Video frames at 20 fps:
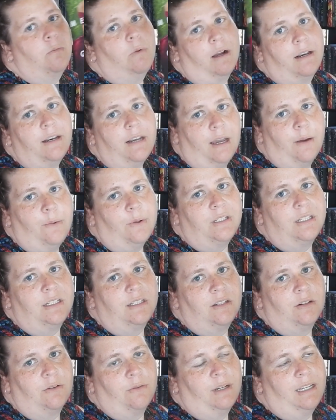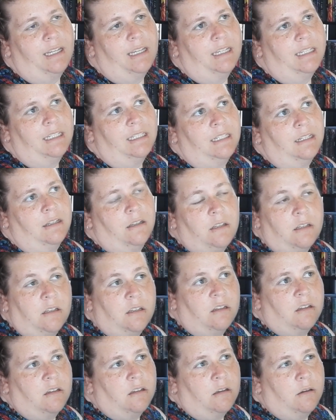one, I wanted to read
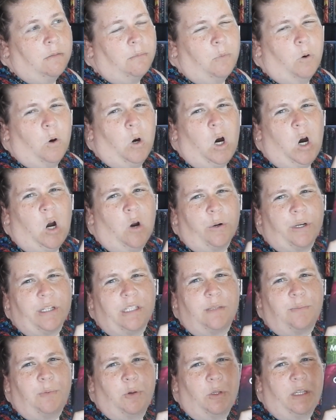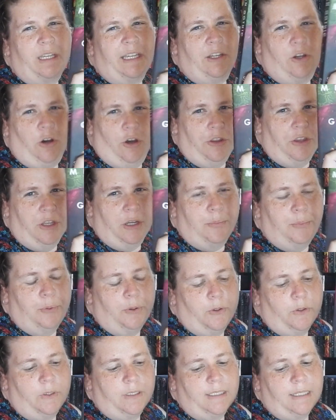more horror, spooky, gothic
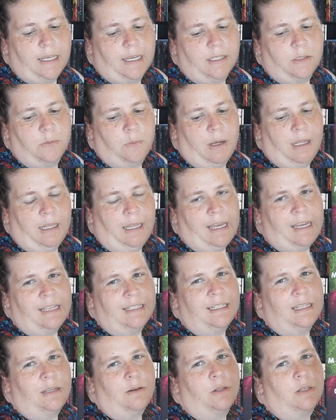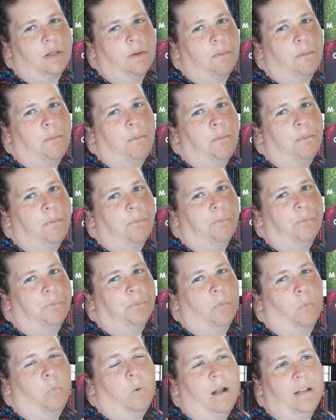books, as well as it
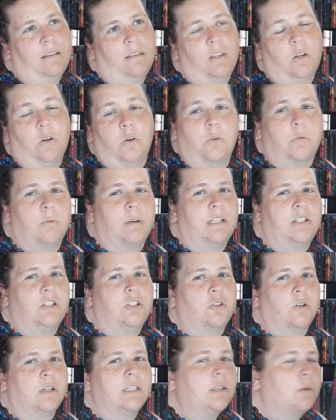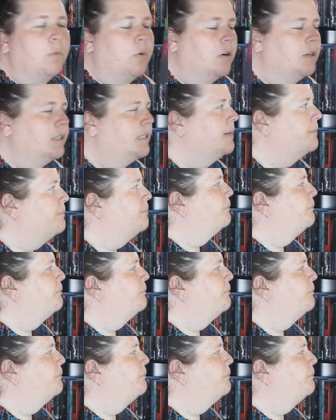won the Goodreads Choice Award.